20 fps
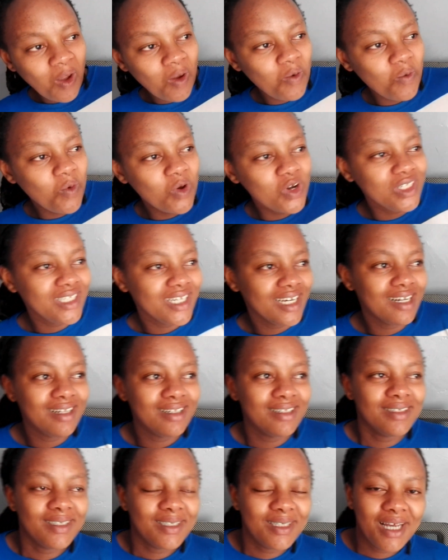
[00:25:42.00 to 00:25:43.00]
What
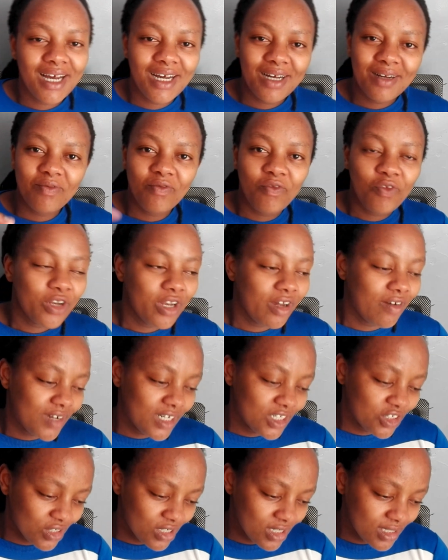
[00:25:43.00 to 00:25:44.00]
else? Food
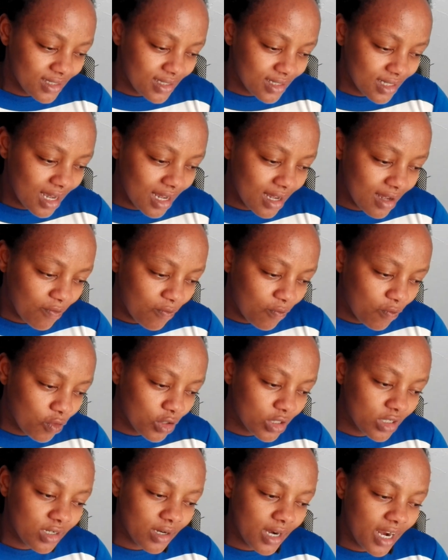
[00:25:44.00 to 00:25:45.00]
aversions, yeah,
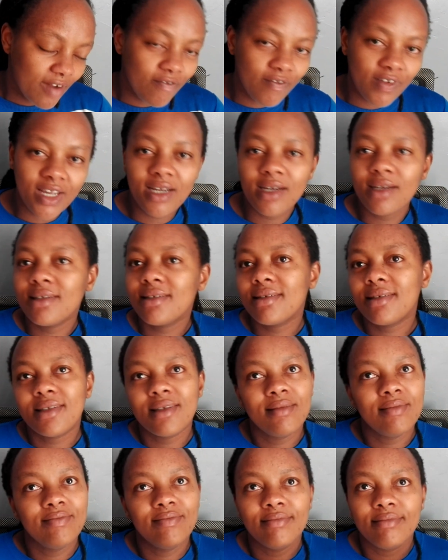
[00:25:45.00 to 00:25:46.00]
food cravings,
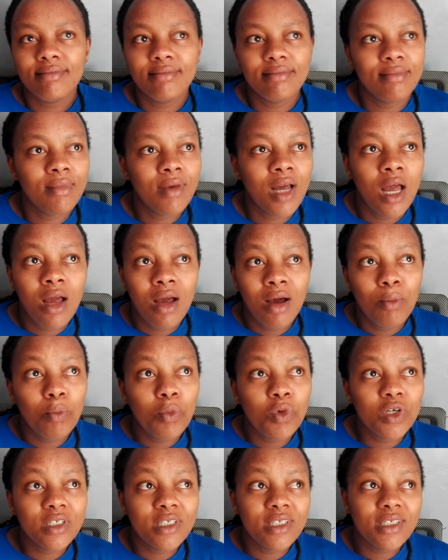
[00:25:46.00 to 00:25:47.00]

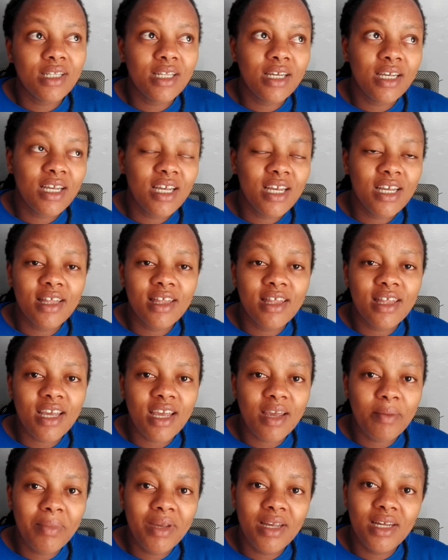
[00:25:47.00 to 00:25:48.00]
mostly in
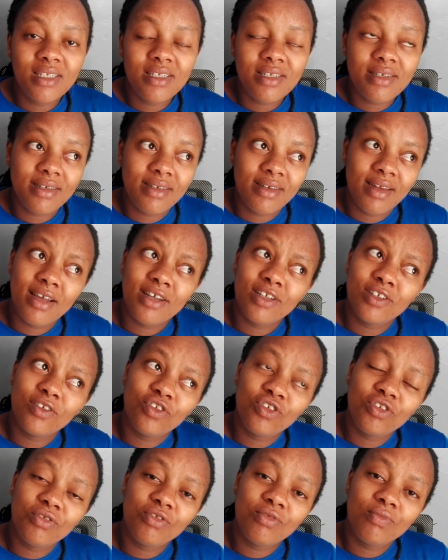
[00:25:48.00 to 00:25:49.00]
the meat
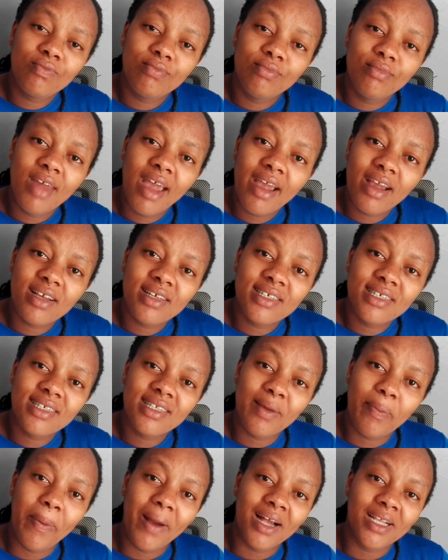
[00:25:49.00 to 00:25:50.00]
and eggs
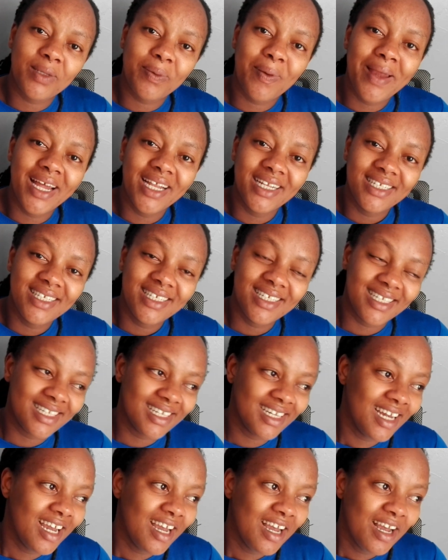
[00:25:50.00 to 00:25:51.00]
department.
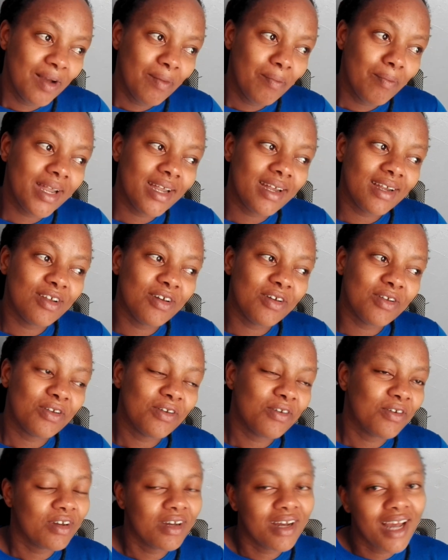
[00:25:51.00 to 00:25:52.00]
But I don't
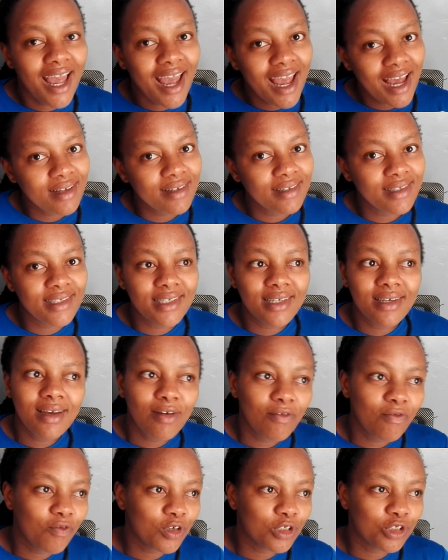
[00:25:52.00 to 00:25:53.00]
know, eggs
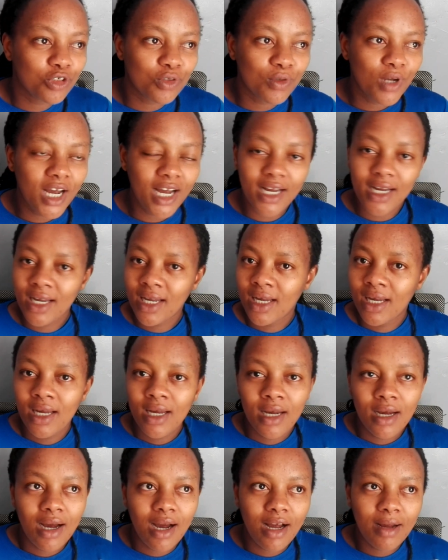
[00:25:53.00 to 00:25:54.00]
for sure,
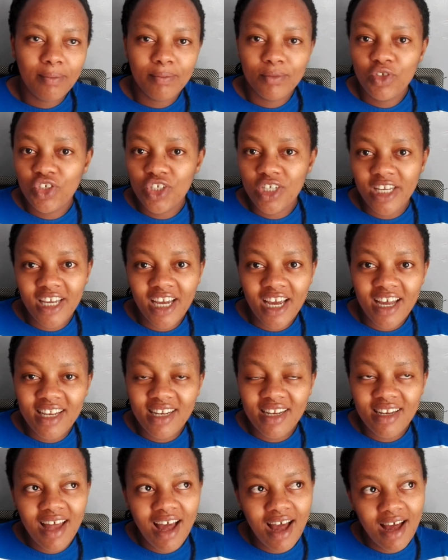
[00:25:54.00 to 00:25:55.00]

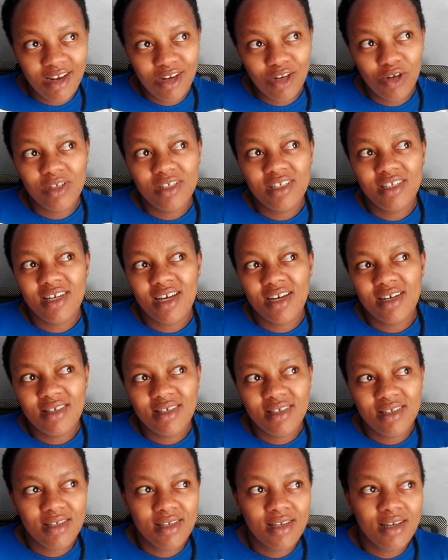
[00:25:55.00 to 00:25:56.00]
chicken a lot, yes,
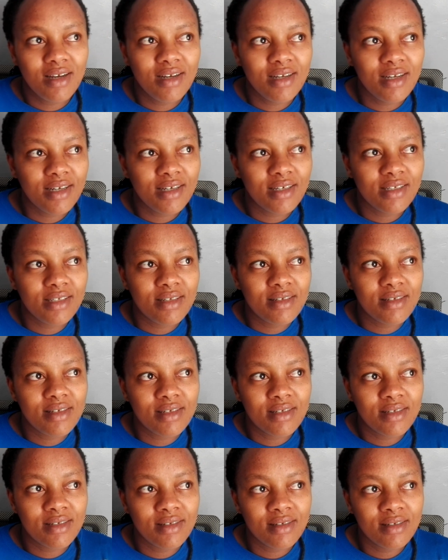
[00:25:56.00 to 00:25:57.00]
and
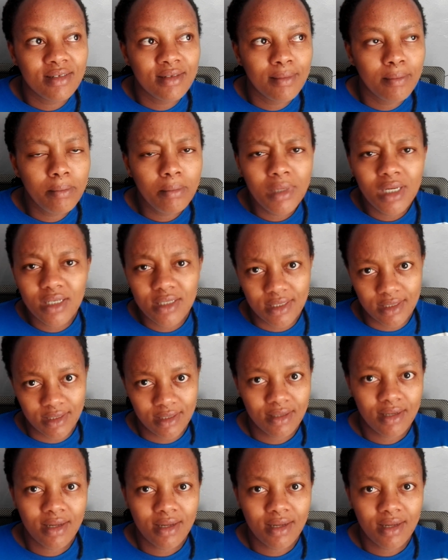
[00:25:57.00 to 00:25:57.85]
meat